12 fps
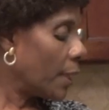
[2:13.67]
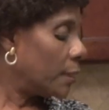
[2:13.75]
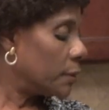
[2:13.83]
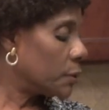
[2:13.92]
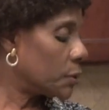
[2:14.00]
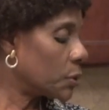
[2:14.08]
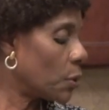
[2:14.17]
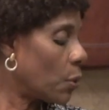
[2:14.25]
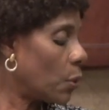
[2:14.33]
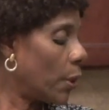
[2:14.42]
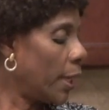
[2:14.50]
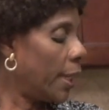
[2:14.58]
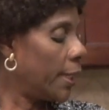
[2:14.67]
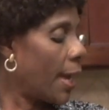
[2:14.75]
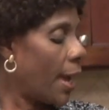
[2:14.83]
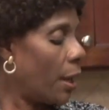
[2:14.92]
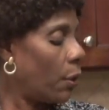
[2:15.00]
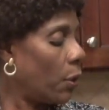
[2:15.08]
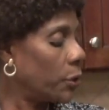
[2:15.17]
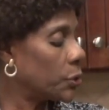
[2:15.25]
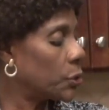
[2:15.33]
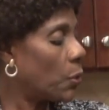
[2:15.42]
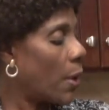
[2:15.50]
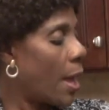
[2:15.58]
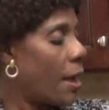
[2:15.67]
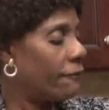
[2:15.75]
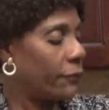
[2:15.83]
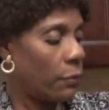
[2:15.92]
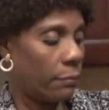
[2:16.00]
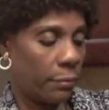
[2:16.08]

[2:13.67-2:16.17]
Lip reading: So, and I also have